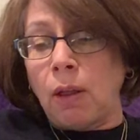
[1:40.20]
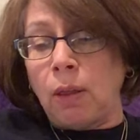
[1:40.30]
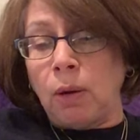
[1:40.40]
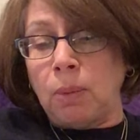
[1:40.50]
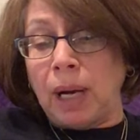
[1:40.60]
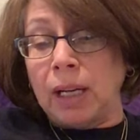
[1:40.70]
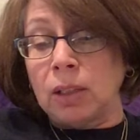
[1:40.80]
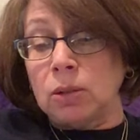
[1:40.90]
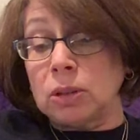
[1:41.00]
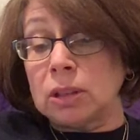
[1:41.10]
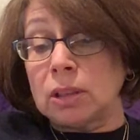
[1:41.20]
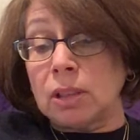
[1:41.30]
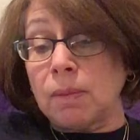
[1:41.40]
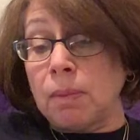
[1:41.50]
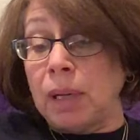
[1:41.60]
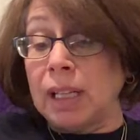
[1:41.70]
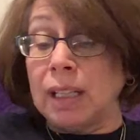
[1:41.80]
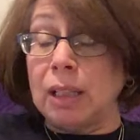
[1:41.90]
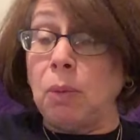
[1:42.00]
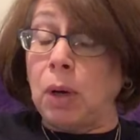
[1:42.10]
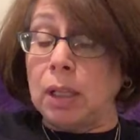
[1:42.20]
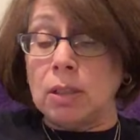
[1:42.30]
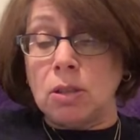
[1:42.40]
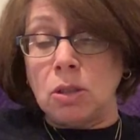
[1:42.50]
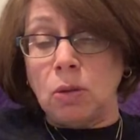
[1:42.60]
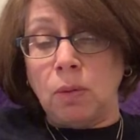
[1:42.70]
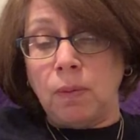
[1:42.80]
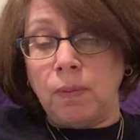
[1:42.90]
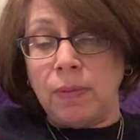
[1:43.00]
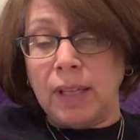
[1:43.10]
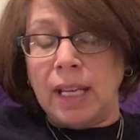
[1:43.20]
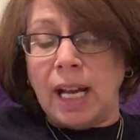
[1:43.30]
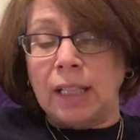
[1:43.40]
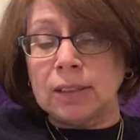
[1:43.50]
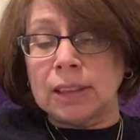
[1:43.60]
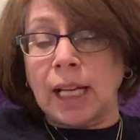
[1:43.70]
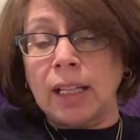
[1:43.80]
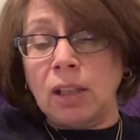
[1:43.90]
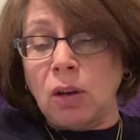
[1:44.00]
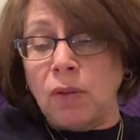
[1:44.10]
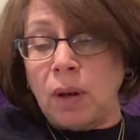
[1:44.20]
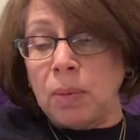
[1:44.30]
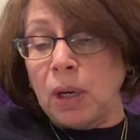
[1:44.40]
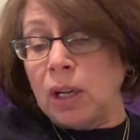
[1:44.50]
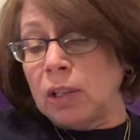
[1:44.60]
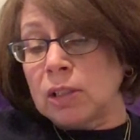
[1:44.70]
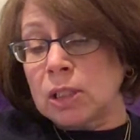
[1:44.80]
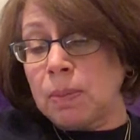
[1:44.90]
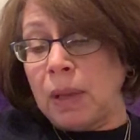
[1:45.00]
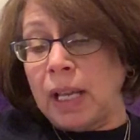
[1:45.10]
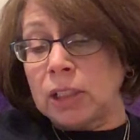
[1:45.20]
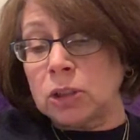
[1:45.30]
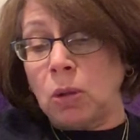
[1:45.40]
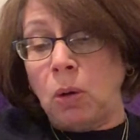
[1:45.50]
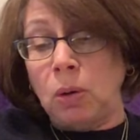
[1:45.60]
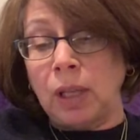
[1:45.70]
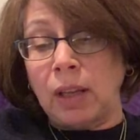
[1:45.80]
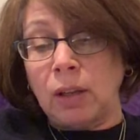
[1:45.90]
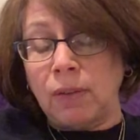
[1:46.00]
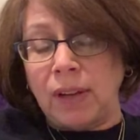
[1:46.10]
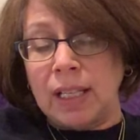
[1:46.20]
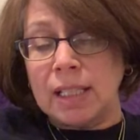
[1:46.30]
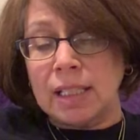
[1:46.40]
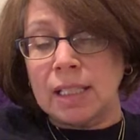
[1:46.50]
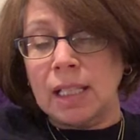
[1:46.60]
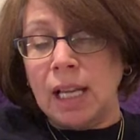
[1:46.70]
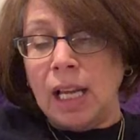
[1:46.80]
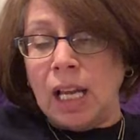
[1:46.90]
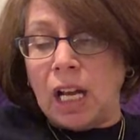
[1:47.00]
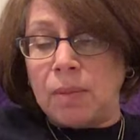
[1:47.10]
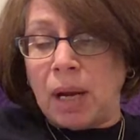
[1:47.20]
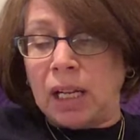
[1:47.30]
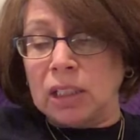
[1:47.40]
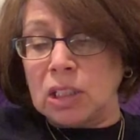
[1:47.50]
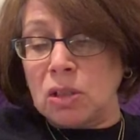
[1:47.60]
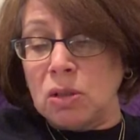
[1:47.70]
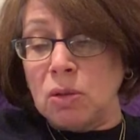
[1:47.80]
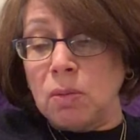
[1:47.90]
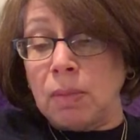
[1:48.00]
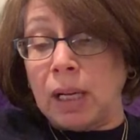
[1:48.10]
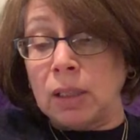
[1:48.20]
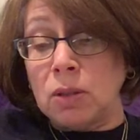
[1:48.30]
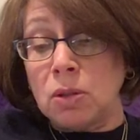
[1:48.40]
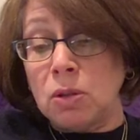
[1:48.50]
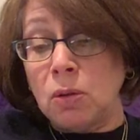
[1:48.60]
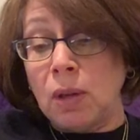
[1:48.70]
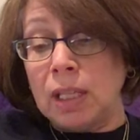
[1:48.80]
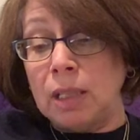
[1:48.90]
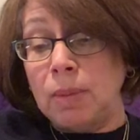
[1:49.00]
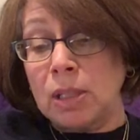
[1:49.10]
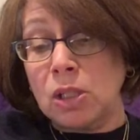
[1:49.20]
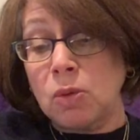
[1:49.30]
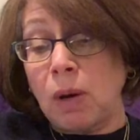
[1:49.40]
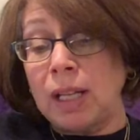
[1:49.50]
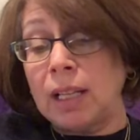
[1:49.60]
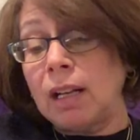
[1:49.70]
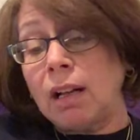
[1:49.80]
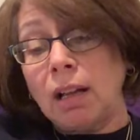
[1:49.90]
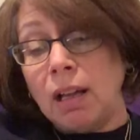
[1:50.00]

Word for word: though Mongoose mightily wanted to. Outside, the November air splashed cold on their faces, and Mongoose knew, Mongoose knew that he'd been sweating.